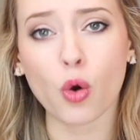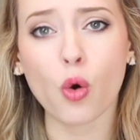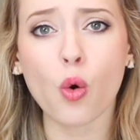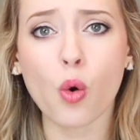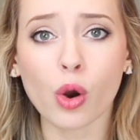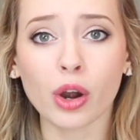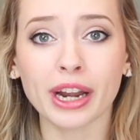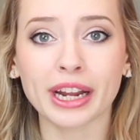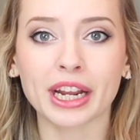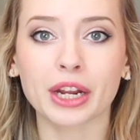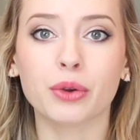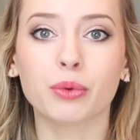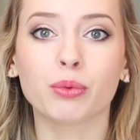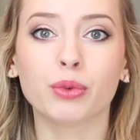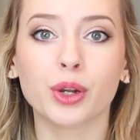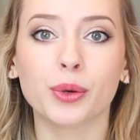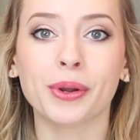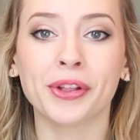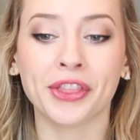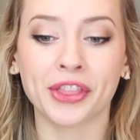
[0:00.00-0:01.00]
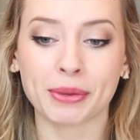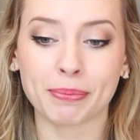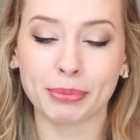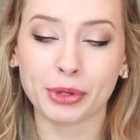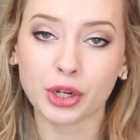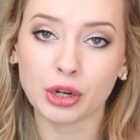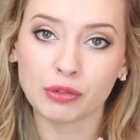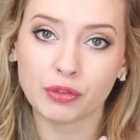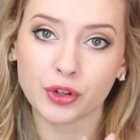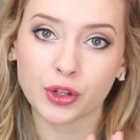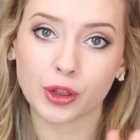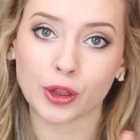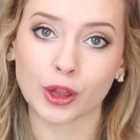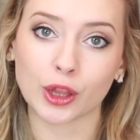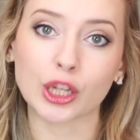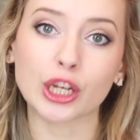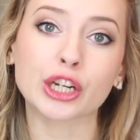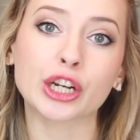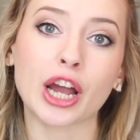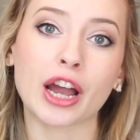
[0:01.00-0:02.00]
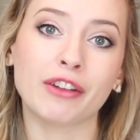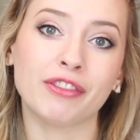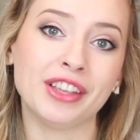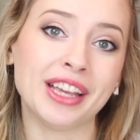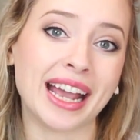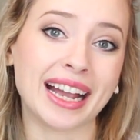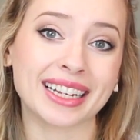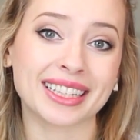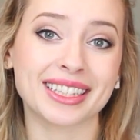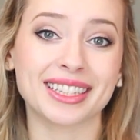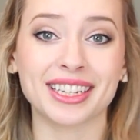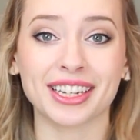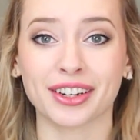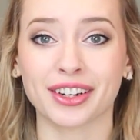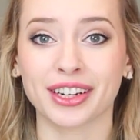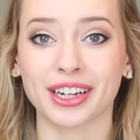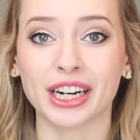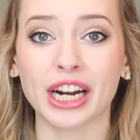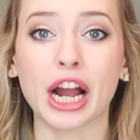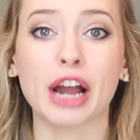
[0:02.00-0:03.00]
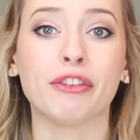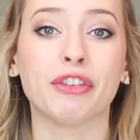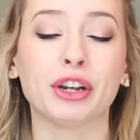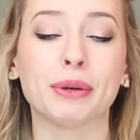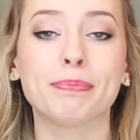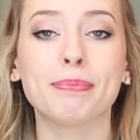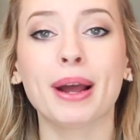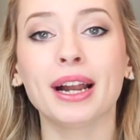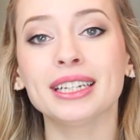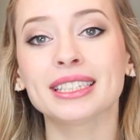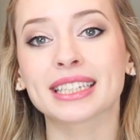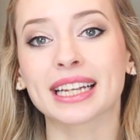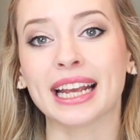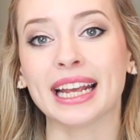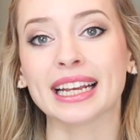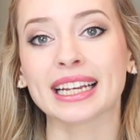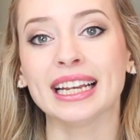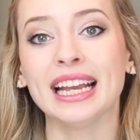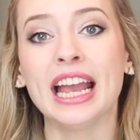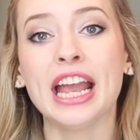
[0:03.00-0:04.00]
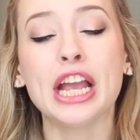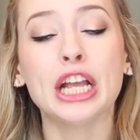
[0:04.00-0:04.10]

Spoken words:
or it can ruin the beautiful look of the exterior of your bundt cake.